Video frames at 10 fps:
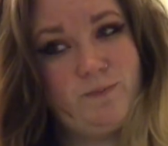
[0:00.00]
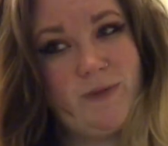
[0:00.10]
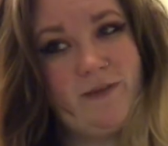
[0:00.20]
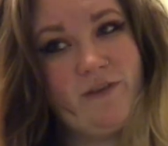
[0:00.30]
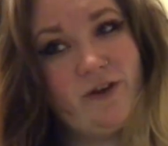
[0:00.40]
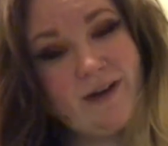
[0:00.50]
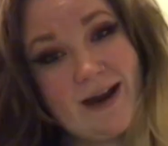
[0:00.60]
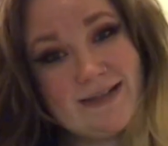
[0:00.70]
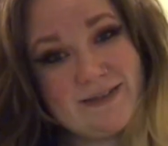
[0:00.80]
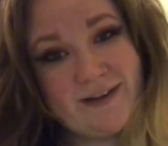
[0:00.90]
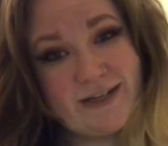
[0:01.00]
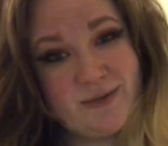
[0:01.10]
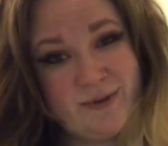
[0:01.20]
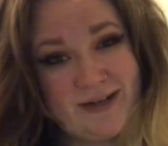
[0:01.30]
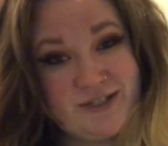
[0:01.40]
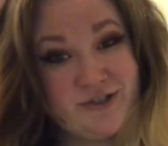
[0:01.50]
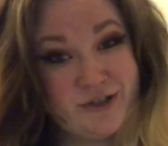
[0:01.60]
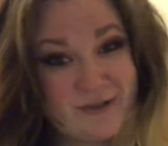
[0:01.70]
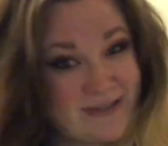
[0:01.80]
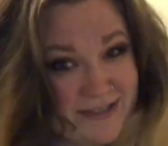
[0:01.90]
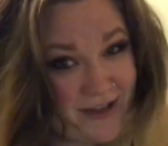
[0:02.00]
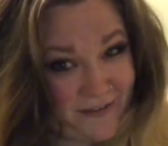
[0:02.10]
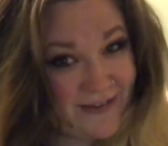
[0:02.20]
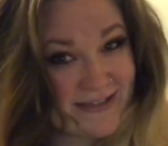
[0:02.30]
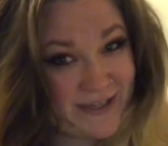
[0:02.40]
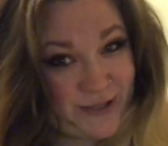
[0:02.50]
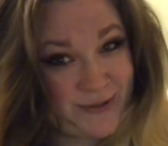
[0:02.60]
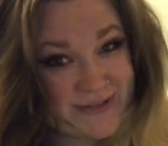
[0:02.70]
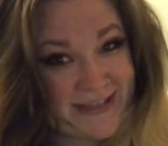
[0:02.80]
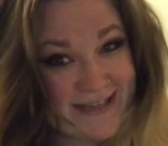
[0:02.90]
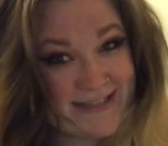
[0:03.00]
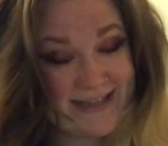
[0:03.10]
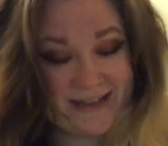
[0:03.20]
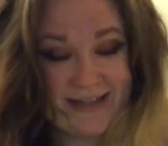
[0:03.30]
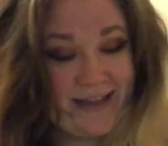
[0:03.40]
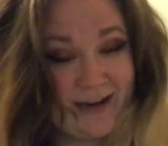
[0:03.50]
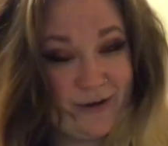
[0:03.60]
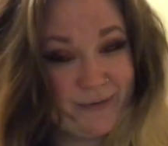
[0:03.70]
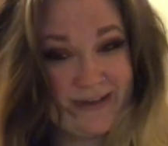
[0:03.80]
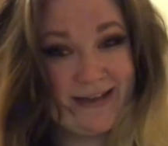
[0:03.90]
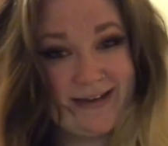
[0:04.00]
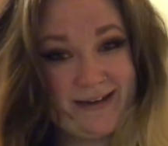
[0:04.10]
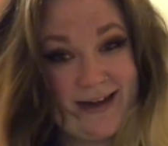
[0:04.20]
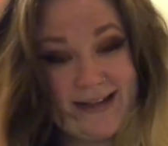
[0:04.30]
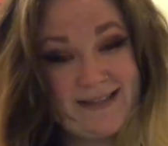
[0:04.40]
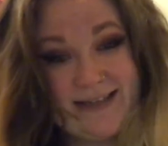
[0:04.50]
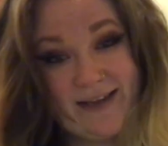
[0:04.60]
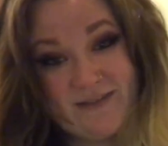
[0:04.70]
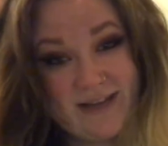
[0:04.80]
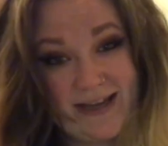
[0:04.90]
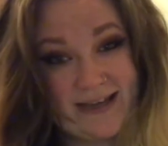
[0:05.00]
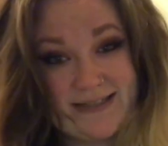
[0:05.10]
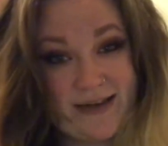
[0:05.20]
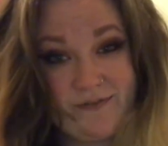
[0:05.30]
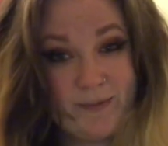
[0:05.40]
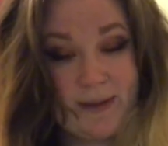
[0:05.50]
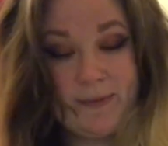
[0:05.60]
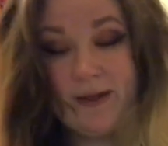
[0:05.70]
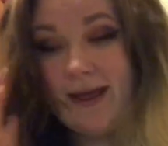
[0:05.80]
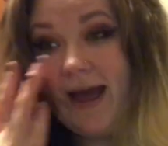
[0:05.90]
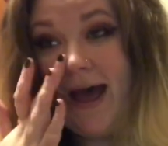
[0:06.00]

If you're not a divination practitioner, you can still obviously use these, and they're a really nice gift, like I said, for people.